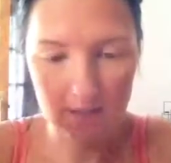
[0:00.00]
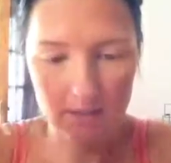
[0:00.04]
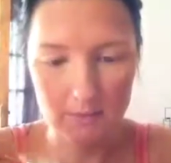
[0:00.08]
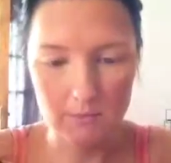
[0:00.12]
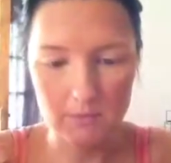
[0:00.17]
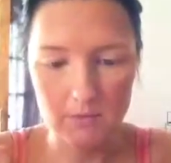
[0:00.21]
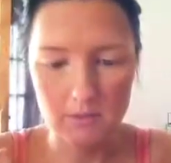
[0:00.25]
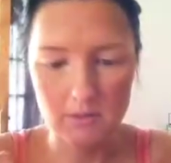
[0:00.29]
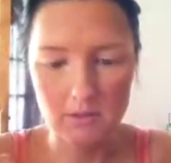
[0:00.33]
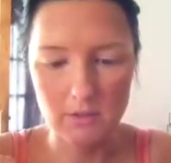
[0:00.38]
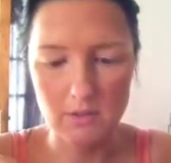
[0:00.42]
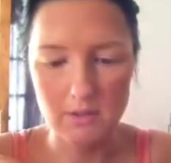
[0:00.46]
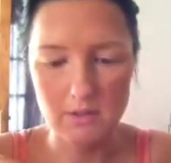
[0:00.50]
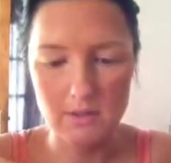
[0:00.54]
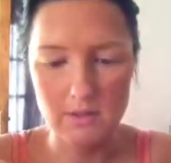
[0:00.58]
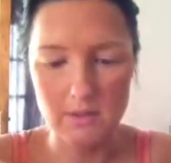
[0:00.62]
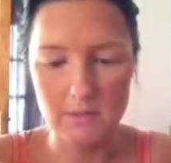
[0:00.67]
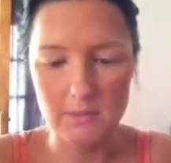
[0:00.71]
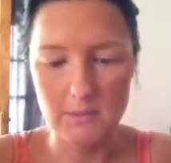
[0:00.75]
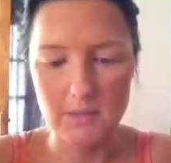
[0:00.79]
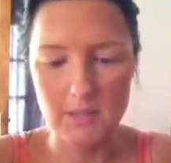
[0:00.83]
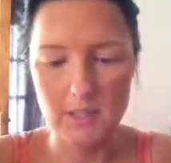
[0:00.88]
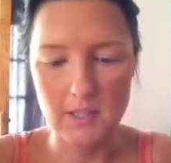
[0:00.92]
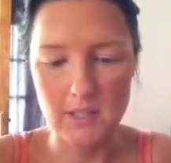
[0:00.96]
So I'm just going to
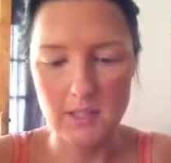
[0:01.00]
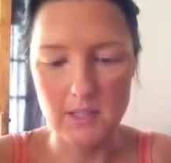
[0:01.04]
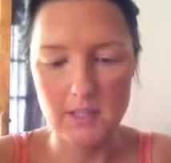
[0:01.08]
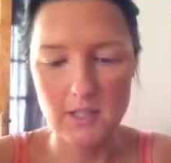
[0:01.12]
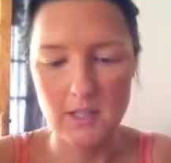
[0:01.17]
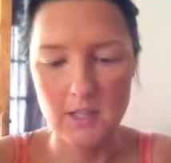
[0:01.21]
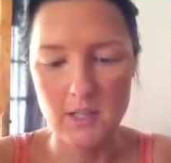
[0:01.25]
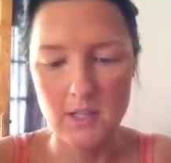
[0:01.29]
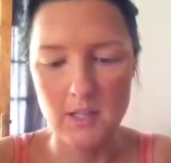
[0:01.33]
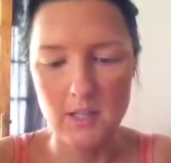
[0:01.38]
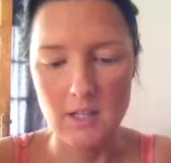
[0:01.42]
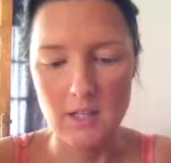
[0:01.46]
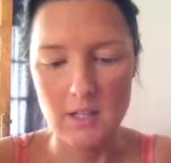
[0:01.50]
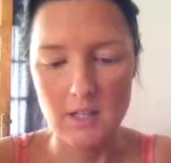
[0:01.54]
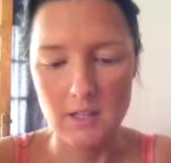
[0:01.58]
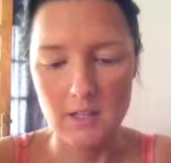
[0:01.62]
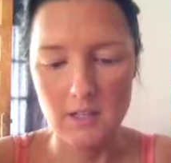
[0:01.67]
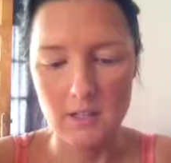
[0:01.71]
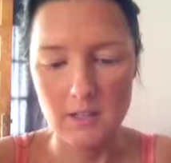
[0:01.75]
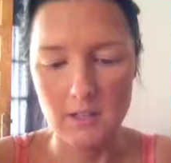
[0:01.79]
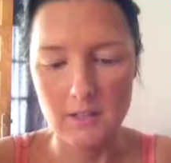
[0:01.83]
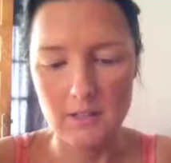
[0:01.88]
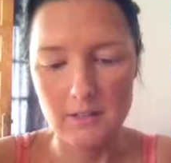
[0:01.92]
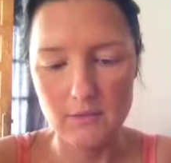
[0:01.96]
dab it in. And
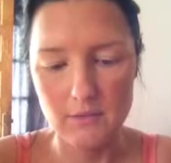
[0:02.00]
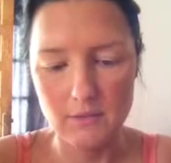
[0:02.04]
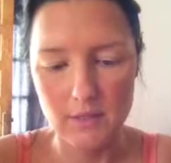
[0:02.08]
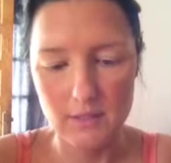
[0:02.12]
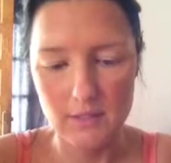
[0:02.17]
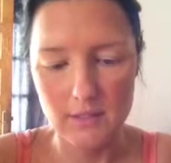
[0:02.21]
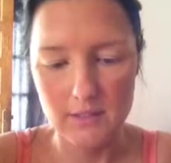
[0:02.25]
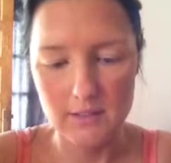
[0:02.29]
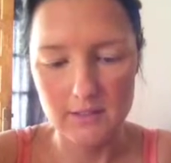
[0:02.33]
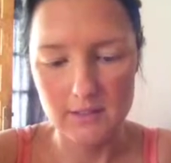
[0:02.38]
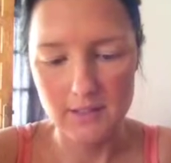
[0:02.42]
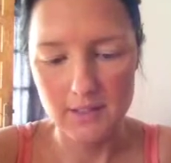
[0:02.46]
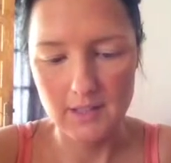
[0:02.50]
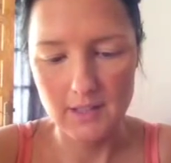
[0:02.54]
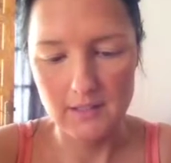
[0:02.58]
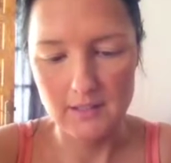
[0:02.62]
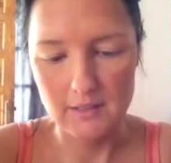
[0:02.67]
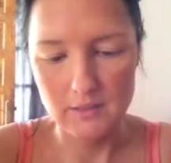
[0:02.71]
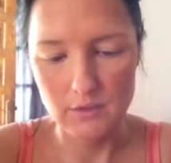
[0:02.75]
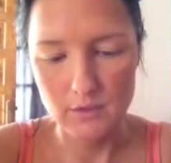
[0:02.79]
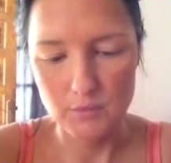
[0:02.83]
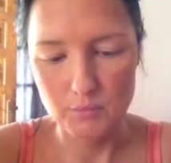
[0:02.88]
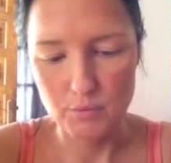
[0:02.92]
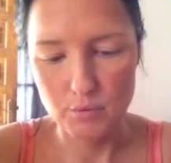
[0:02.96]
it really is a case
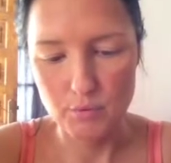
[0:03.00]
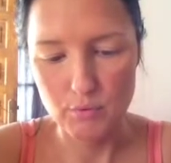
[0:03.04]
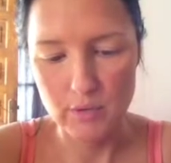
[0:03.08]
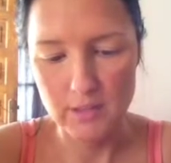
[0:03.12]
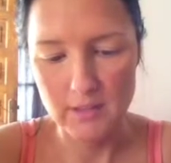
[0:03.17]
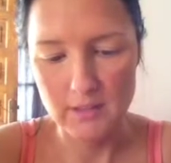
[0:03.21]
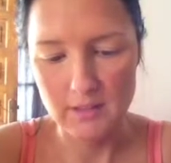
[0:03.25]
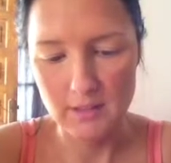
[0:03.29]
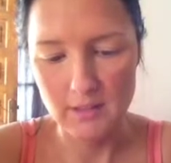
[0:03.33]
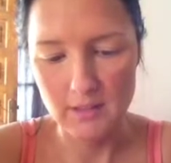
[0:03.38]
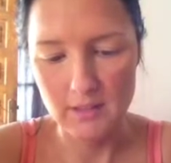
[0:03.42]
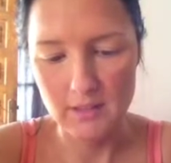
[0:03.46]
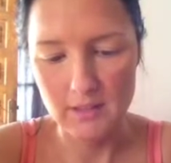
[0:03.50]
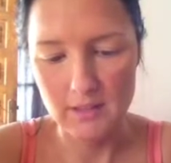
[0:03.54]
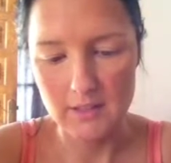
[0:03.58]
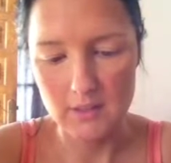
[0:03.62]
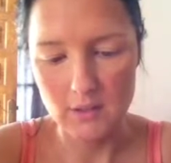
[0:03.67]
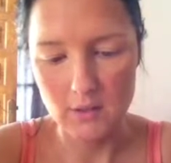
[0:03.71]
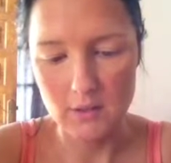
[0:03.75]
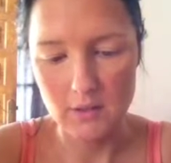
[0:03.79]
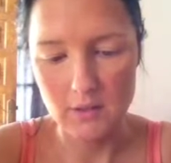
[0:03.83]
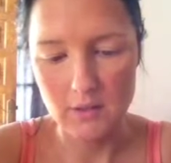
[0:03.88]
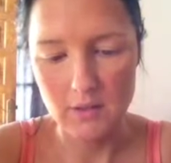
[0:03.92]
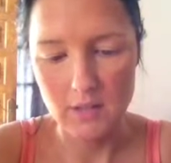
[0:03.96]
of just pressing this
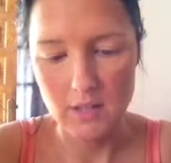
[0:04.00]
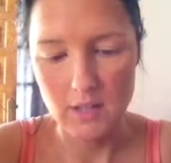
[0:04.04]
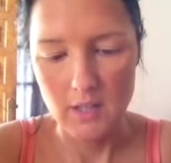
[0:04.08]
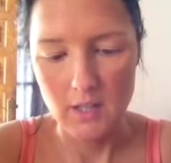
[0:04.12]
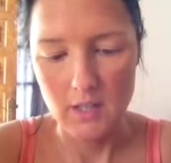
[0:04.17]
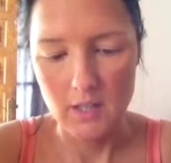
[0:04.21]
on.